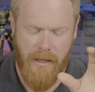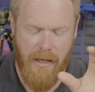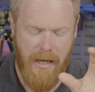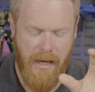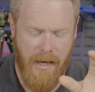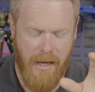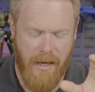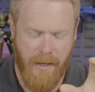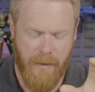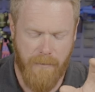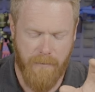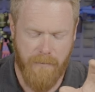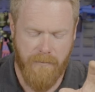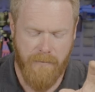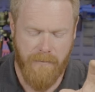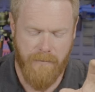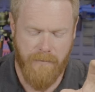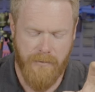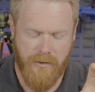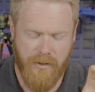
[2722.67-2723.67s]
Um,
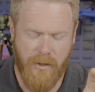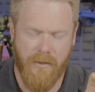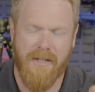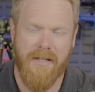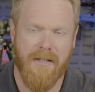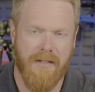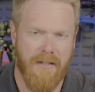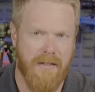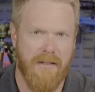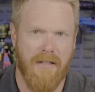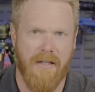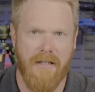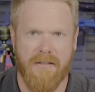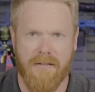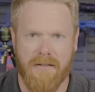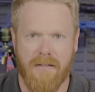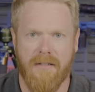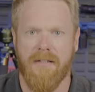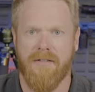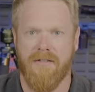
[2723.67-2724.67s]
so it,
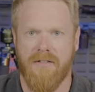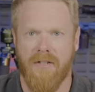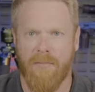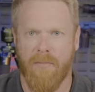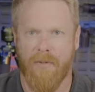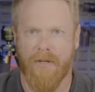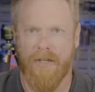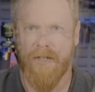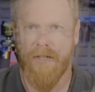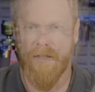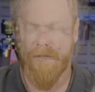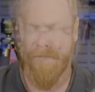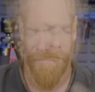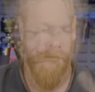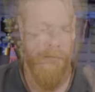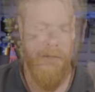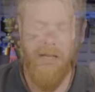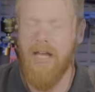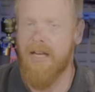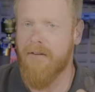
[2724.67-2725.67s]
it's, it's still pretty good.
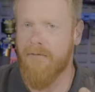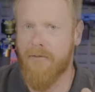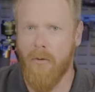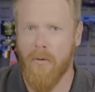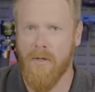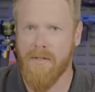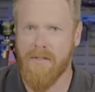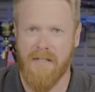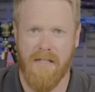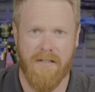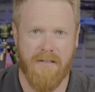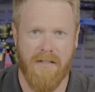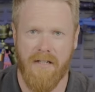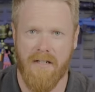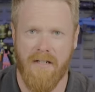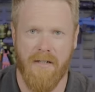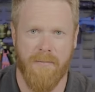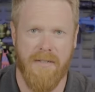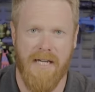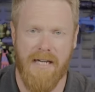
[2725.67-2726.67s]
And of course, that's going
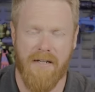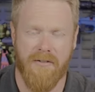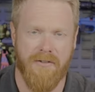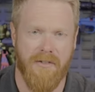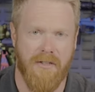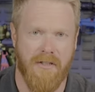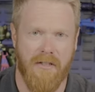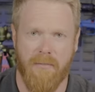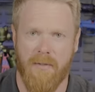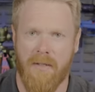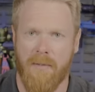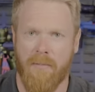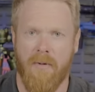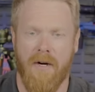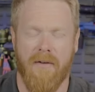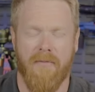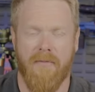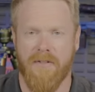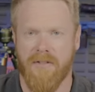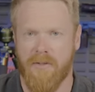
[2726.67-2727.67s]
to come down to a little bit of
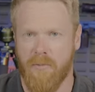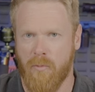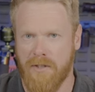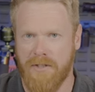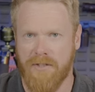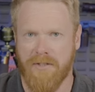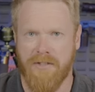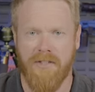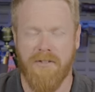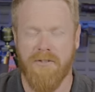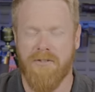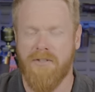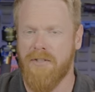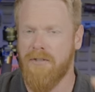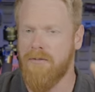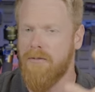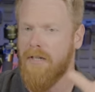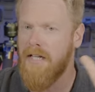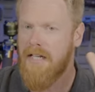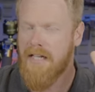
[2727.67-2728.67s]
preference and what you're used
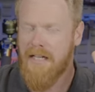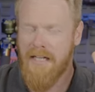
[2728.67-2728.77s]
to.